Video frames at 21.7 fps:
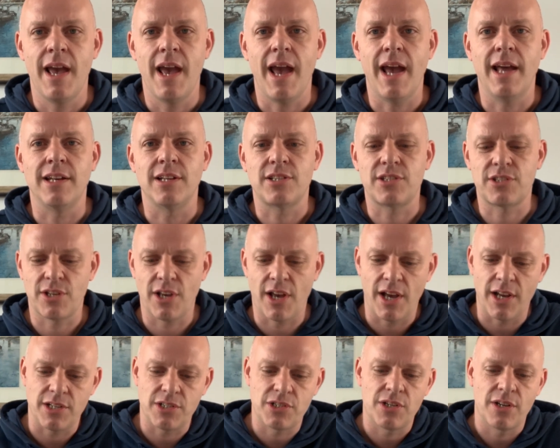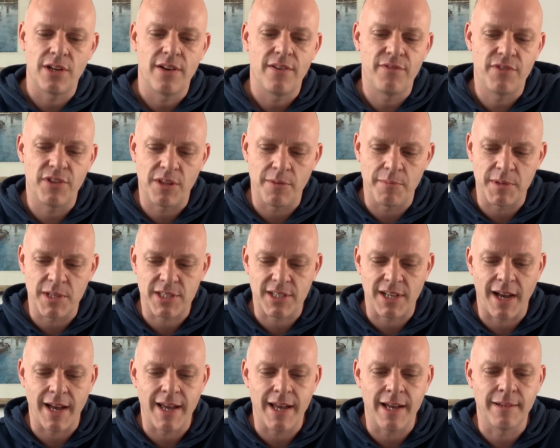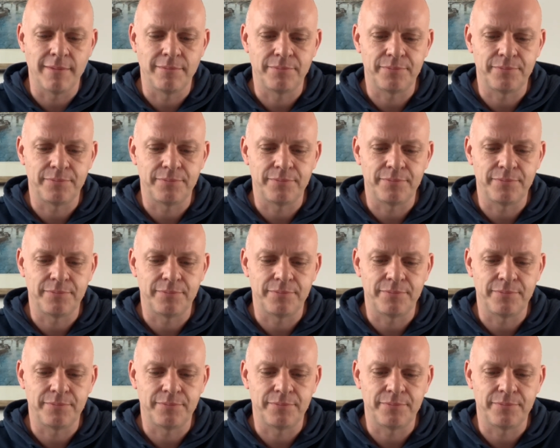in a search for the Messiah.